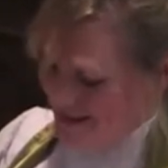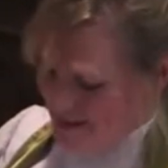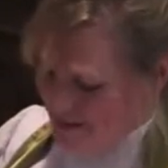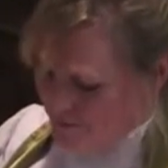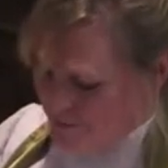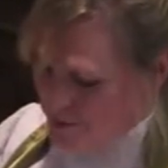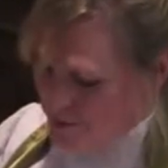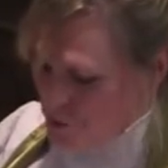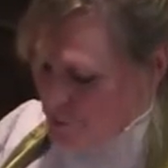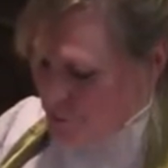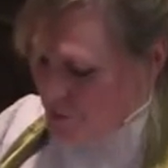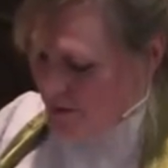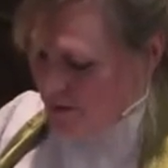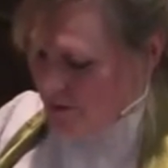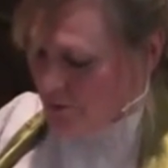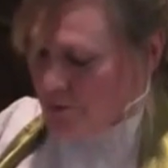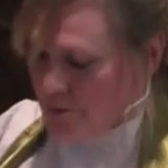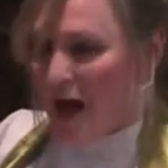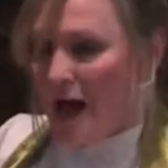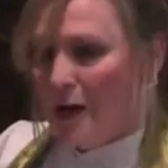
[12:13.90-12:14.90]
if you
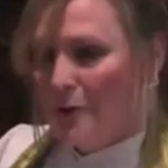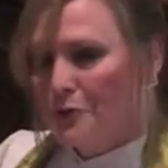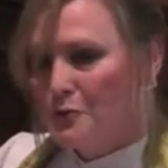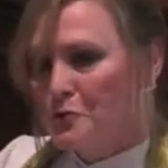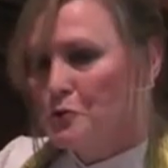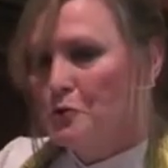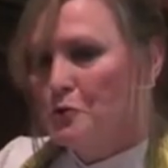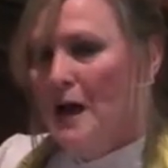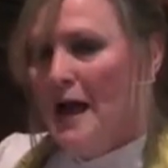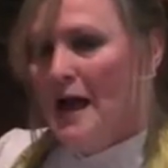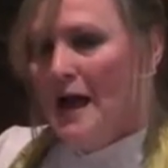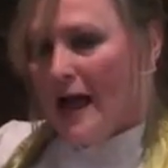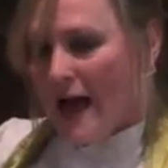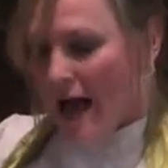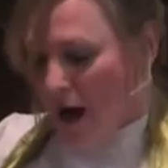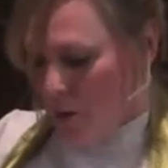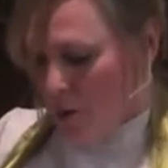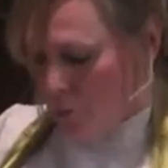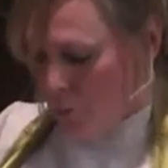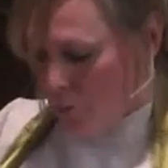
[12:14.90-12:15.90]
will, not through
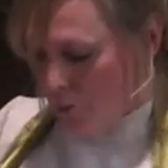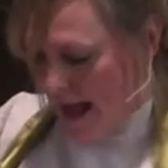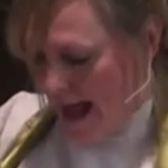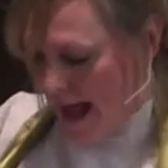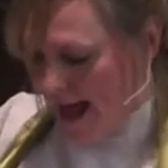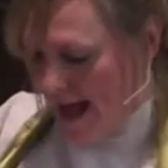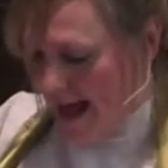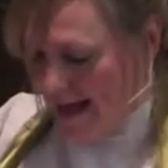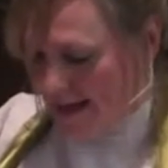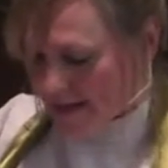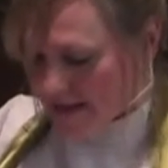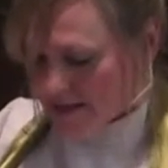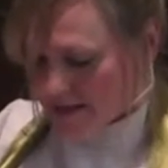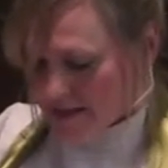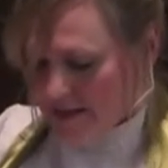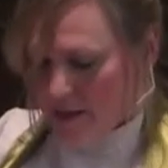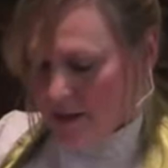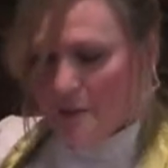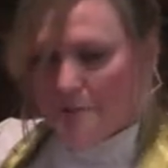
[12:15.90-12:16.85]
outward acts,